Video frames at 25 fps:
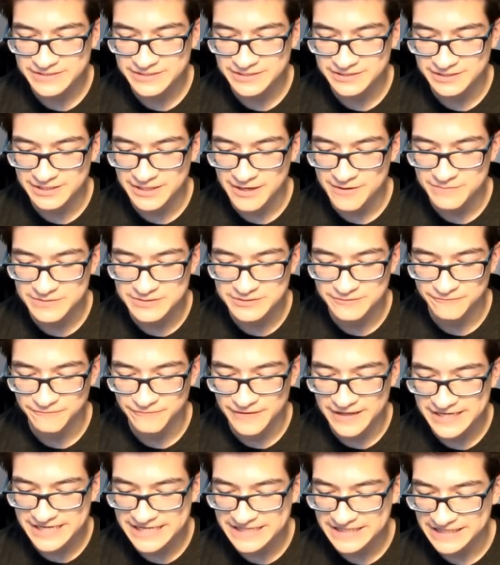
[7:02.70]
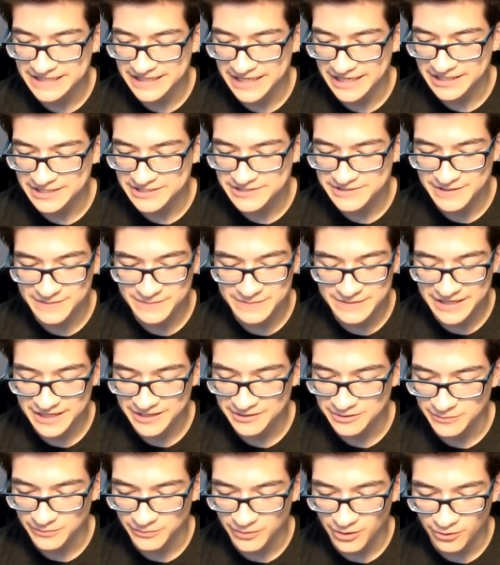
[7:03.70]
basically I've been defending and getting he's gonna be
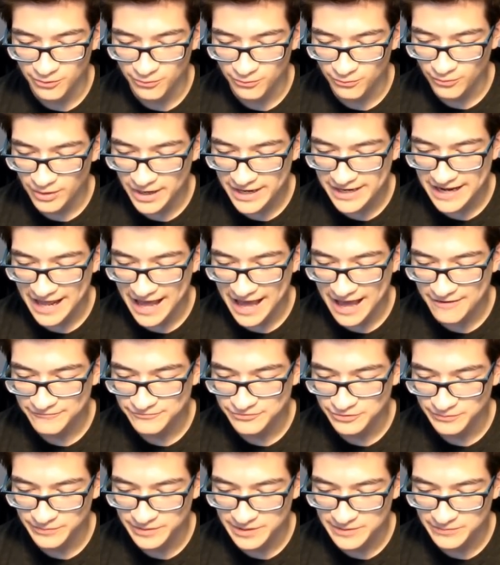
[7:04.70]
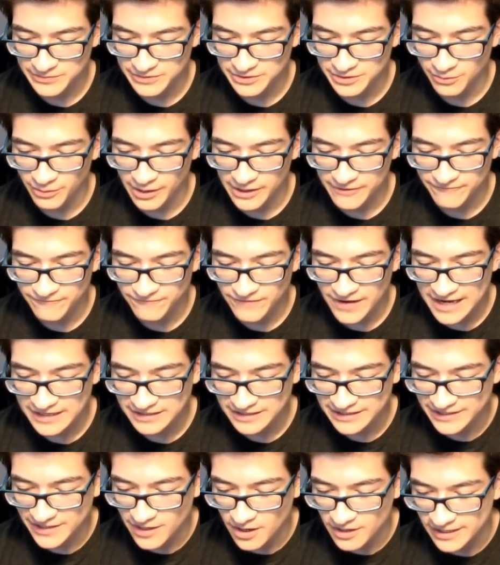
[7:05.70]
getting the ball right after me. But you know I
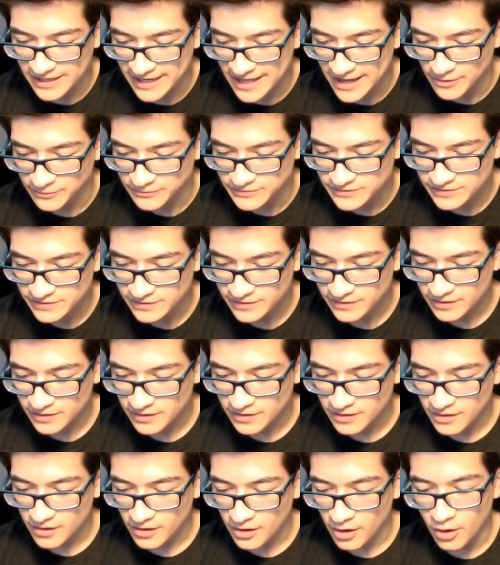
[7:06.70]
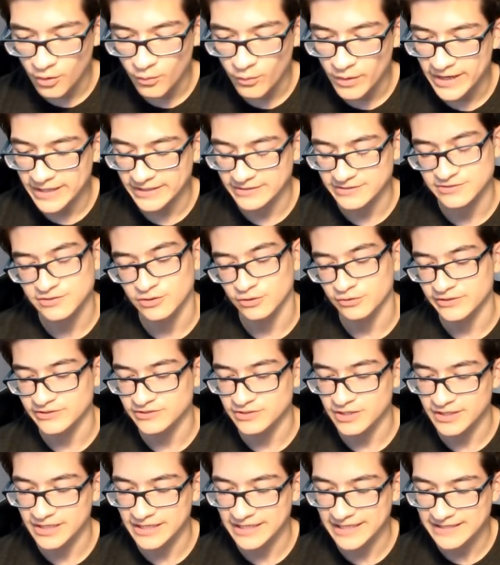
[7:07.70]
finally got it out. Oh wait,
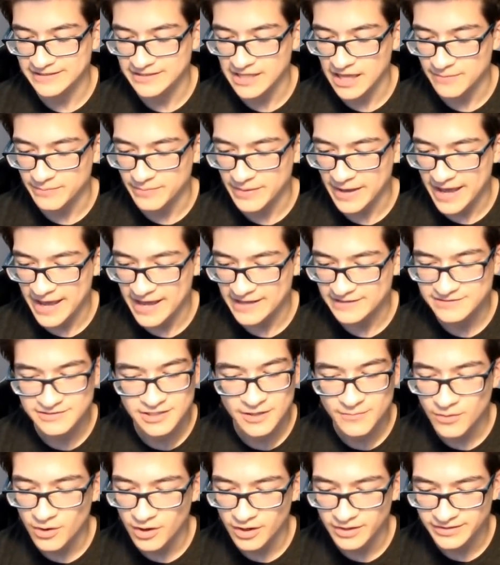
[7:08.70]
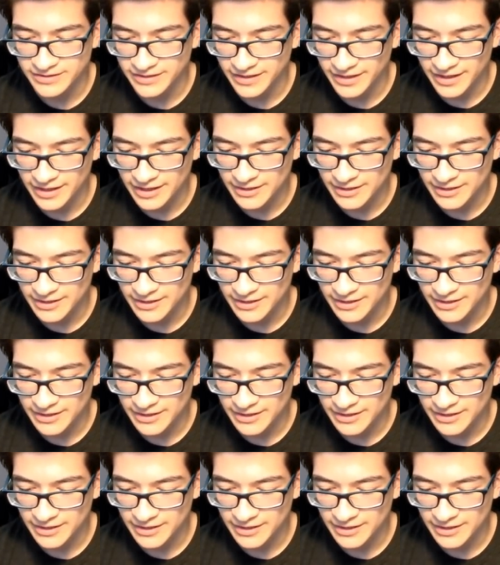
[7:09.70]
Sterling's not gonna get that pass. Come on,